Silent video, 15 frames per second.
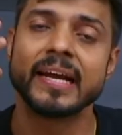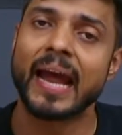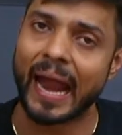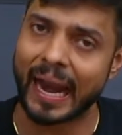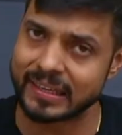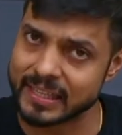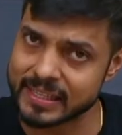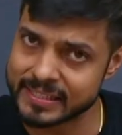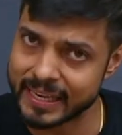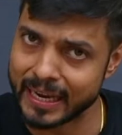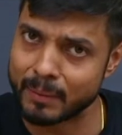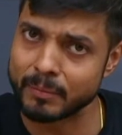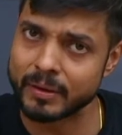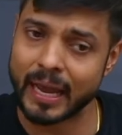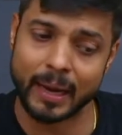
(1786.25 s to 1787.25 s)
At the
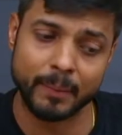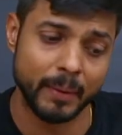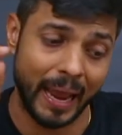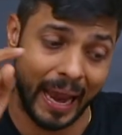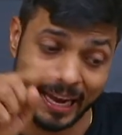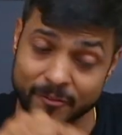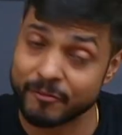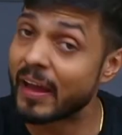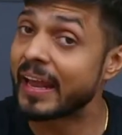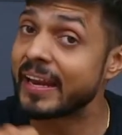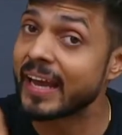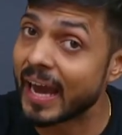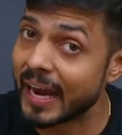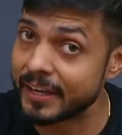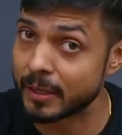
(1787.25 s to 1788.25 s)
same time, at very
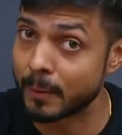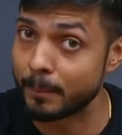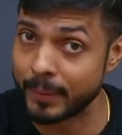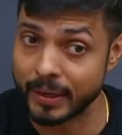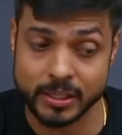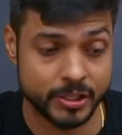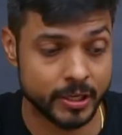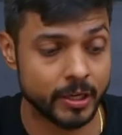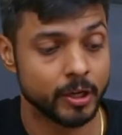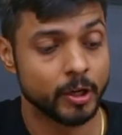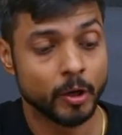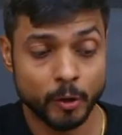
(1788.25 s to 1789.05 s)
high temperature,